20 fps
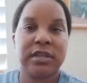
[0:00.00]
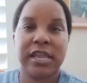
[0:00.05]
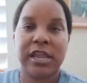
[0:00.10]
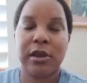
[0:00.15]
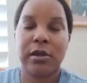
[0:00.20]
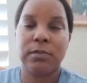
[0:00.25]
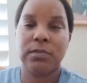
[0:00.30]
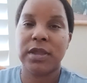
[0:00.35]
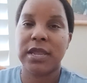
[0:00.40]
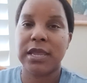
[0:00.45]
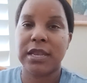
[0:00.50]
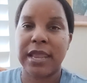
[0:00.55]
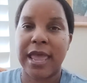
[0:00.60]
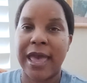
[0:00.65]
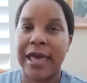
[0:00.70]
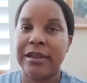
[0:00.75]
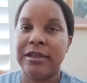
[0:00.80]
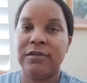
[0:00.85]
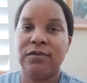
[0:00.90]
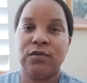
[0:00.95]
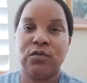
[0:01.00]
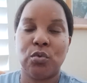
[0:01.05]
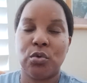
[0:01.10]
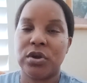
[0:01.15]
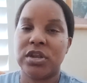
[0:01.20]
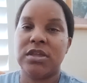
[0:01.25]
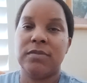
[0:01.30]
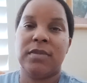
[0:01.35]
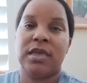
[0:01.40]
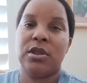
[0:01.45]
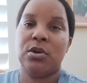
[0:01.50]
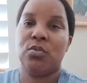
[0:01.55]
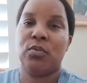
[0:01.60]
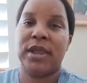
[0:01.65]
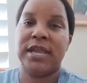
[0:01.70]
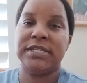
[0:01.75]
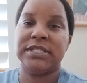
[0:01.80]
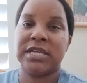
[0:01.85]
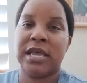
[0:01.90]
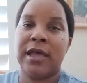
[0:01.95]
Caribbean had a 40-minute
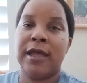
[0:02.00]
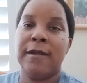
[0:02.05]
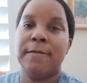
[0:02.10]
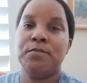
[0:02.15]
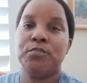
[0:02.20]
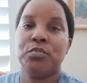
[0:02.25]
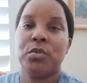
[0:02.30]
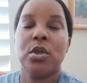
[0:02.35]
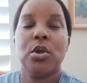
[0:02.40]
wait time,